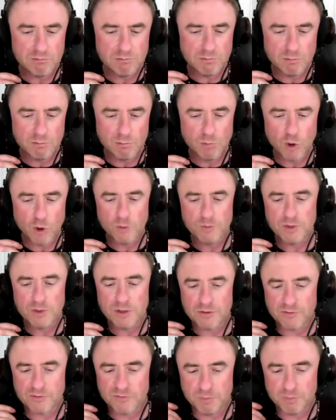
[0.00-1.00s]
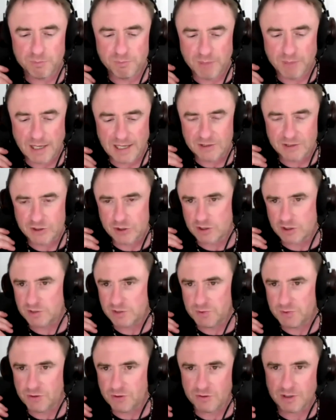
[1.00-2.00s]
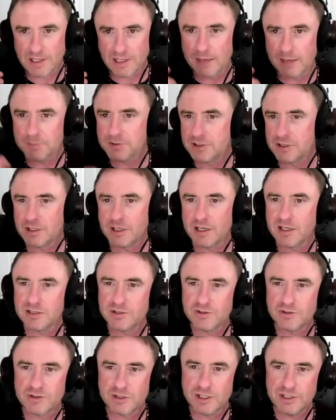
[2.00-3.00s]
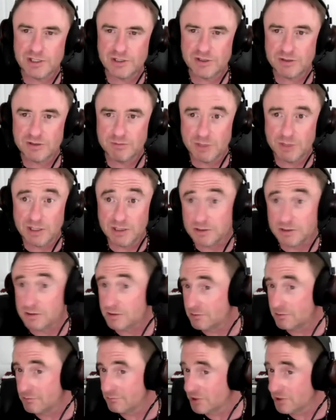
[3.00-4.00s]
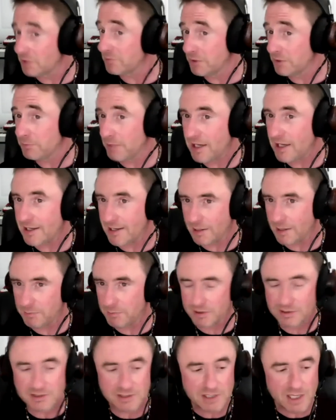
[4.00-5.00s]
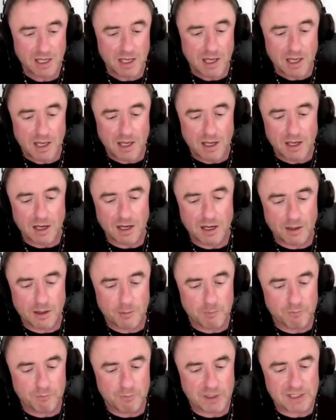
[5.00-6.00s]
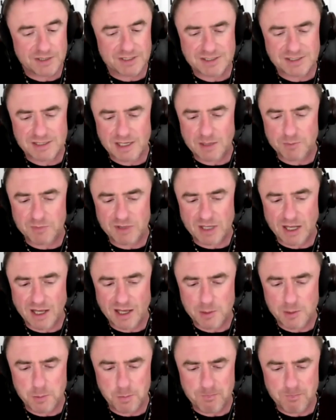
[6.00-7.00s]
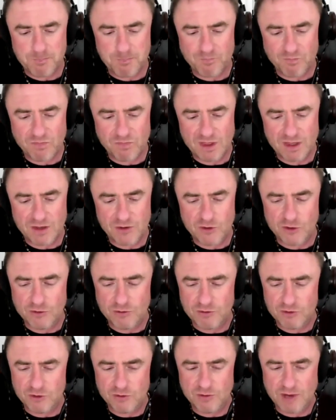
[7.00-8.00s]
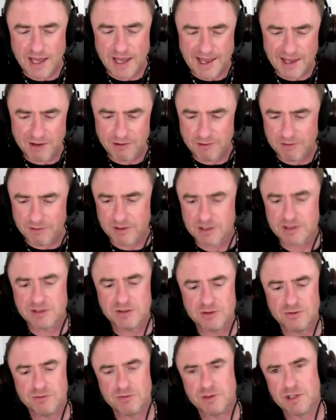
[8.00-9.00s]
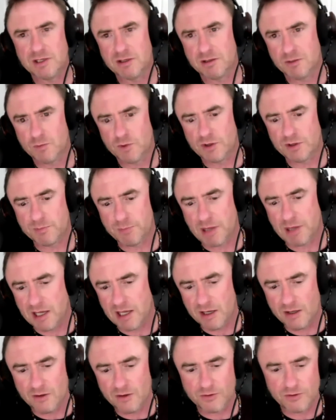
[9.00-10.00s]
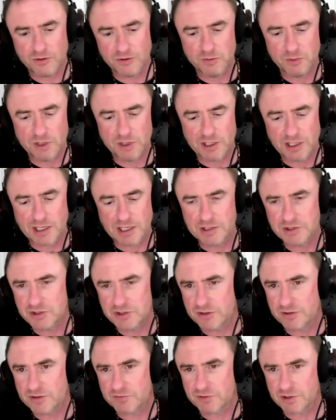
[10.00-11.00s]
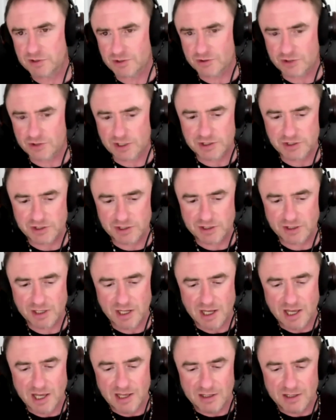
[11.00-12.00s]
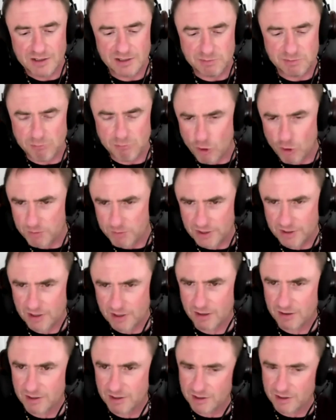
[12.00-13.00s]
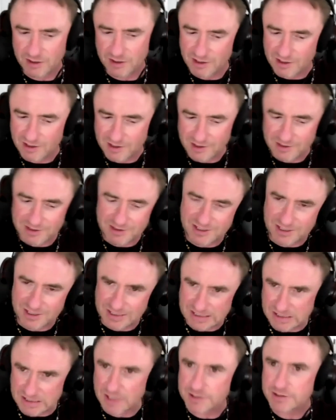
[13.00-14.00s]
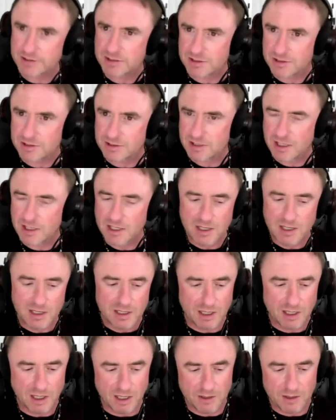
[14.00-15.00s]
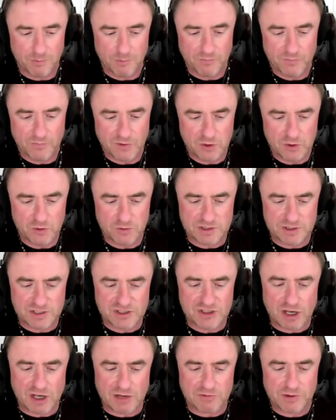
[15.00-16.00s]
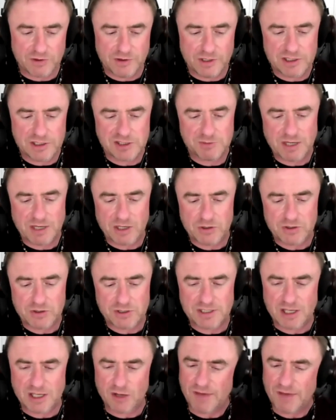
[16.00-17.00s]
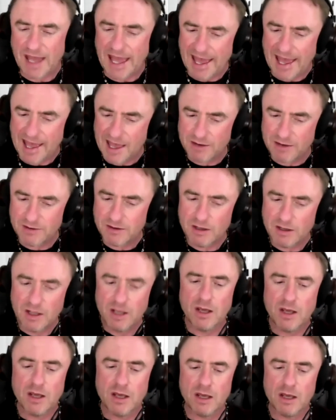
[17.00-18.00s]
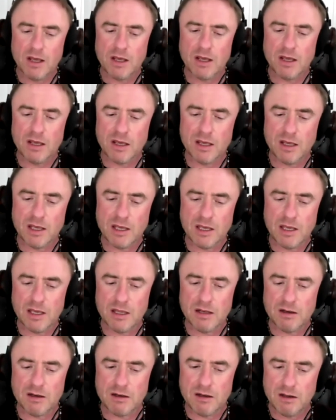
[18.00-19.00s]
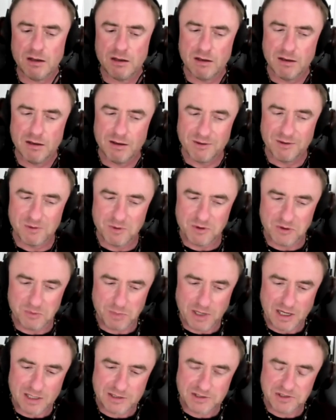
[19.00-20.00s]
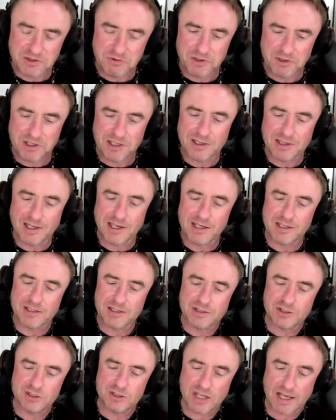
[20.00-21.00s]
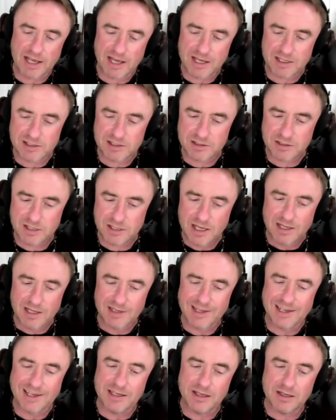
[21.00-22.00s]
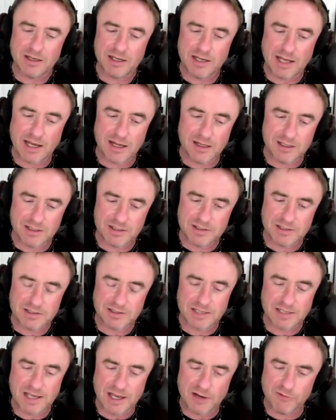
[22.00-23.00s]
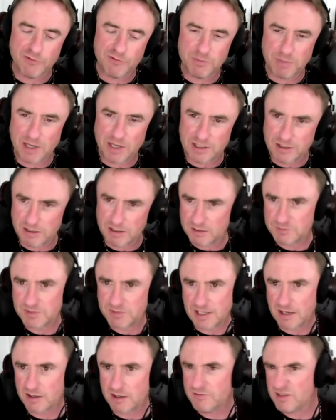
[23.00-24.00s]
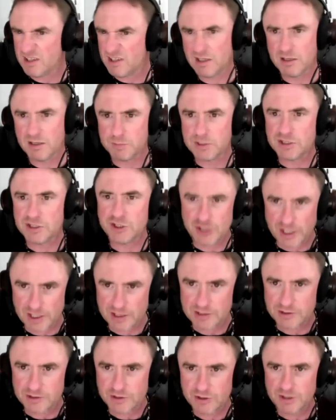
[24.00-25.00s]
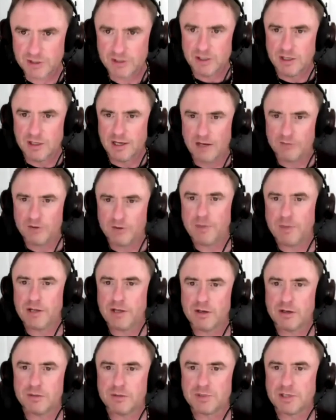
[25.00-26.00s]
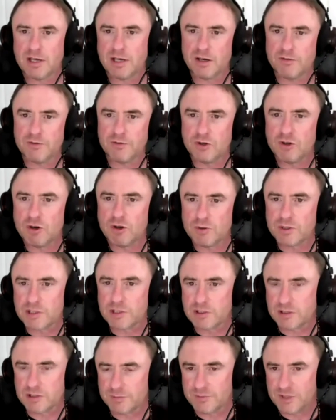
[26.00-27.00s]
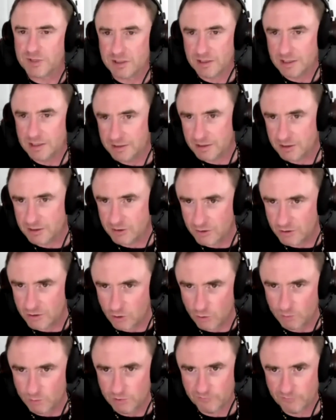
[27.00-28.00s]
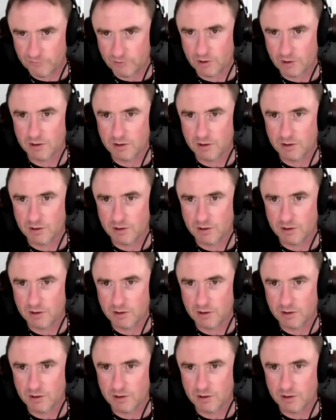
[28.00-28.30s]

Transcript: moment of bad judgment or lapse in concentration means something bad happens. Um, but at the same time, you, you handle this and you deal with the pain or the humiliation, the frustration, these momentary successes. Um, yeah. You discover things about yourself, and in the boxing ring, like in jazz, like in analysis, everybody comes out of it a little bit changed. Everybody comes out of it knowing something they didn't know before.